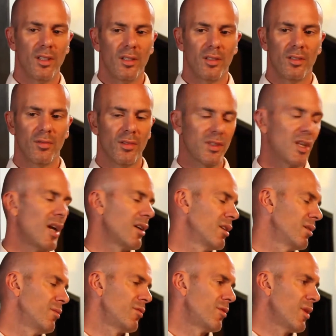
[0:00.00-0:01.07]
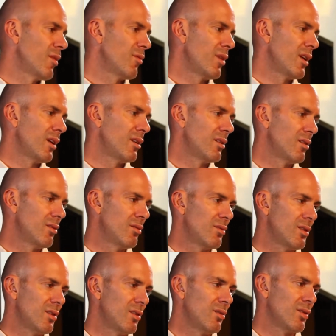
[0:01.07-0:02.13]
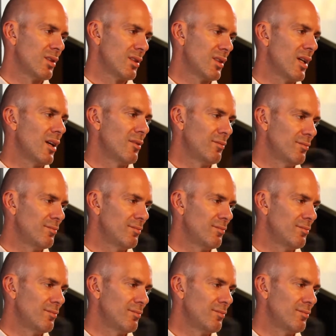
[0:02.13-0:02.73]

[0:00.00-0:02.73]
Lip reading: recycle them whenever we need to use a set.